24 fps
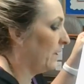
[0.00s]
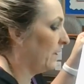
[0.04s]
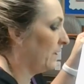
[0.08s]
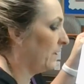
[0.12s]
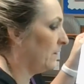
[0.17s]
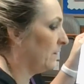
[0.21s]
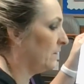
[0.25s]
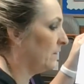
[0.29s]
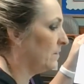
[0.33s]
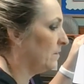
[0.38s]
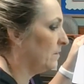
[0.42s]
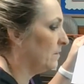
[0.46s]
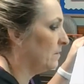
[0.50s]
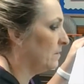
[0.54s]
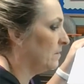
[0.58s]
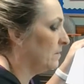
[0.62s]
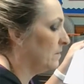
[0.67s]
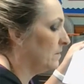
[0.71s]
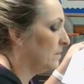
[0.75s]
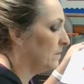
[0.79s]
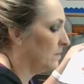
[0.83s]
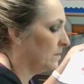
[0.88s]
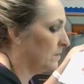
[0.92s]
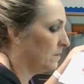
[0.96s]

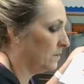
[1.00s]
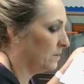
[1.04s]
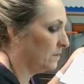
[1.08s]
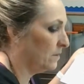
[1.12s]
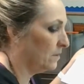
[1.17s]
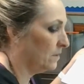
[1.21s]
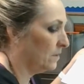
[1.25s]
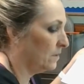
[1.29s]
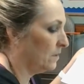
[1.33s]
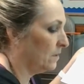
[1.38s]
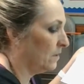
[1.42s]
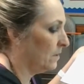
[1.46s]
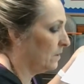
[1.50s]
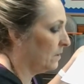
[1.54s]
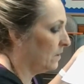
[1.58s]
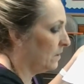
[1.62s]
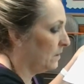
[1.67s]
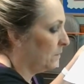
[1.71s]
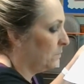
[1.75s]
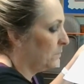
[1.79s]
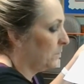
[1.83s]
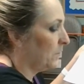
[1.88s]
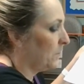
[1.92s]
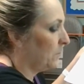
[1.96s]

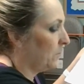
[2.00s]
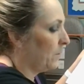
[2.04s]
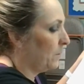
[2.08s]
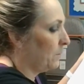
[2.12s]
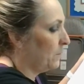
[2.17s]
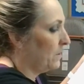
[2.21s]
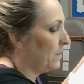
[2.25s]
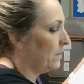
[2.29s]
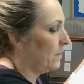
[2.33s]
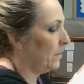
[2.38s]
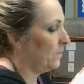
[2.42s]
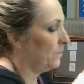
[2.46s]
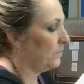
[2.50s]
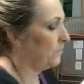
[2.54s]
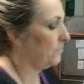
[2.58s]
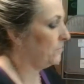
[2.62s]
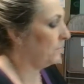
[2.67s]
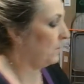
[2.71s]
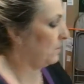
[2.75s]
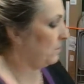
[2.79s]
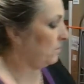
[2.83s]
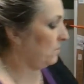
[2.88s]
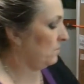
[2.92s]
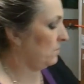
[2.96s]
I'm going to grab another
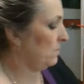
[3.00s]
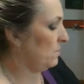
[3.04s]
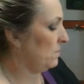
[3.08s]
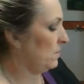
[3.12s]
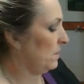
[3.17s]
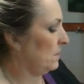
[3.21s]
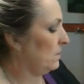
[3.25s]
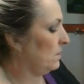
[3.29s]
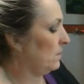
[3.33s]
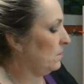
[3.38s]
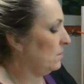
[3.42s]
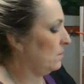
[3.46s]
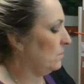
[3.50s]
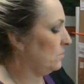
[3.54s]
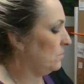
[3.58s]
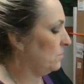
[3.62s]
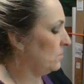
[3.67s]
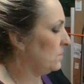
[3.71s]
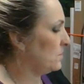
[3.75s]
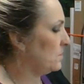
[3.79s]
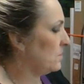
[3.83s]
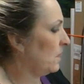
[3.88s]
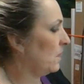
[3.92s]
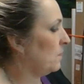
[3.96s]
feather, and you're going to do the
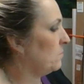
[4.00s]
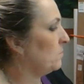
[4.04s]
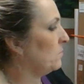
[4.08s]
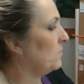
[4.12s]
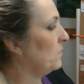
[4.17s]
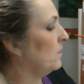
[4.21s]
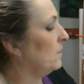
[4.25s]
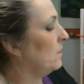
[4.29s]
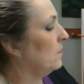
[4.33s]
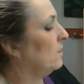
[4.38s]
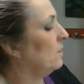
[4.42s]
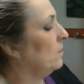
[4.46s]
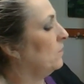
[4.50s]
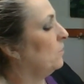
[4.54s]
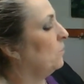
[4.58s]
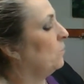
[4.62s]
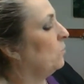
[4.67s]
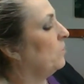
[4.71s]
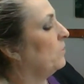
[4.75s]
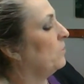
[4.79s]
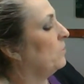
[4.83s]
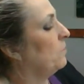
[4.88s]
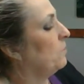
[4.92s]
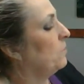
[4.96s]
same thing
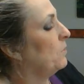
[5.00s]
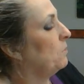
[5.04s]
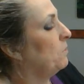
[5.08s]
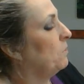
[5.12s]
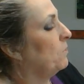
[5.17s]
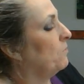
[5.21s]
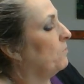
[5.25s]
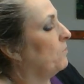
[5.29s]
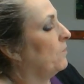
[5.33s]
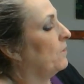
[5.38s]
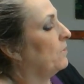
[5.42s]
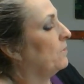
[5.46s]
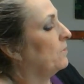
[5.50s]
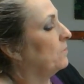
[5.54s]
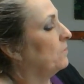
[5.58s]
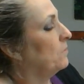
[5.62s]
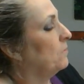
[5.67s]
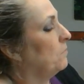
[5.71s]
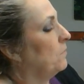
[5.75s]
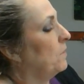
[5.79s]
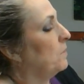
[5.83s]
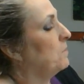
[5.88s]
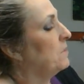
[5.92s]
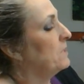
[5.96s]
with the purple feather.
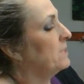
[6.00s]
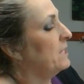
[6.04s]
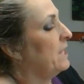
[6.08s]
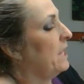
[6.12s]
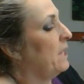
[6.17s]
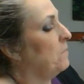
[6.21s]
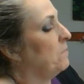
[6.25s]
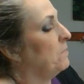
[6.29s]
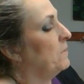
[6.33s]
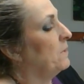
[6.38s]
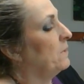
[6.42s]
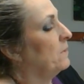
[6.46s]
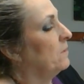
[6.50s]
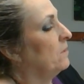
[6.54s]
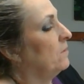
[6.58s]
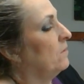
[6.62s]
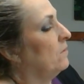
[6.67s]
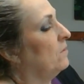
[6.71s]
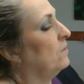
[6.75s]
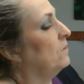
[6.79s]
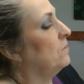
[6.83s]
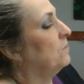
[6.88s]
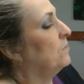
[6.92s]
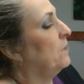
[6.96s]
Maybe tap it
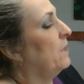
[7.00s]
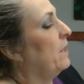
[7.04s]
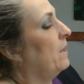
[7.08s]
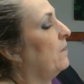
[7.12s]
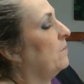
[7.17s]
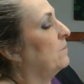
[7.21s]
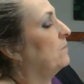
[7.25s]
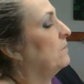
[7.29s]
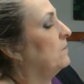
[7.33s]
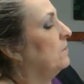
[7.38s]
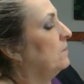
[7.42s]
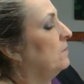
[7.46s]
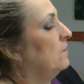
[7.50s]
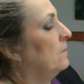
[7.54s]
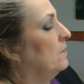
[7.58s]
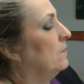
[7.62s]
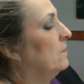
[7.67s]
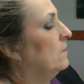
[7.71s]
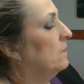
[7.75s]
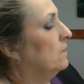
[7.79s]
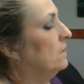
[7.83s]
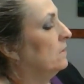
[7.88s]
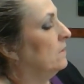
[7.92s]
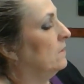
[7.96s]
all around.
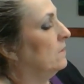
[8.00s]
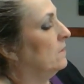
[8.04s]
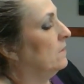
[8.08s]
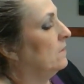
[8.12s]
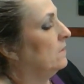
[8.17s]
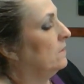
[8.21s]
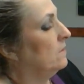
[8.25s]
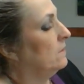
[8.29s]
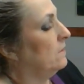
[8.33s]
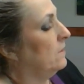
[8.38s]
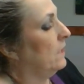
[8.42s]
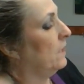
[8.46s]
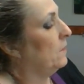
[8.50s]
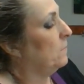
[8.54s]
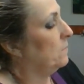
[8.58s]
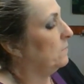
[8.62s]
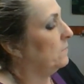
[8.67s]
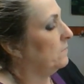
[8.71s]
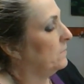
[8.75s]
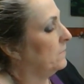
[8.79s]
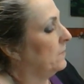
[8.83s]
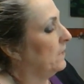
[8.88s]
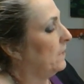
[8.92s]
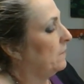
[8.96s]
Tap,
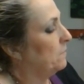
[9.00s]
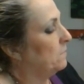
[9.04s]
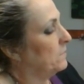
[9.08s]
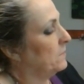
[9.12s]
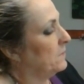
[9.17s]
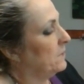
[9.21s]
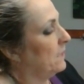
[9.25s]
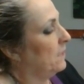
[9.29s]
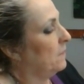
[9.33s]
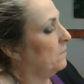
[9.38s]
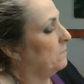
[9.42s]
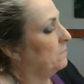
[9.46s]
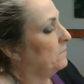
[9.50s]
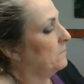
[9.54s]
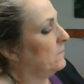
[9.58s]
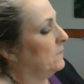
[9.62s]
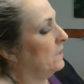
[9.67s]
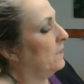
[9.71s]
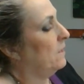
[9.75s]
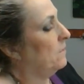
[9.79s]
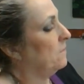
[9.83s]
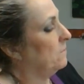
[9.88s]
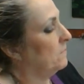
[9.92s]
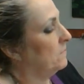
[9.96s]
tap, tap,
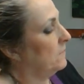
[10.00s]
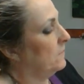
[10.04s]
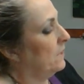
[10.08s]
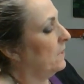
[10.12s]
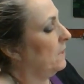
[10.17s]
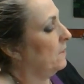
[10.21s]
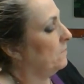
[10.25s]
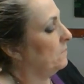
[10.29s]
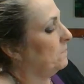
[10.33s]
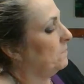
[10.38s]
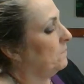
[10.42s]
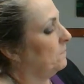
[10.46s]
tap, tap.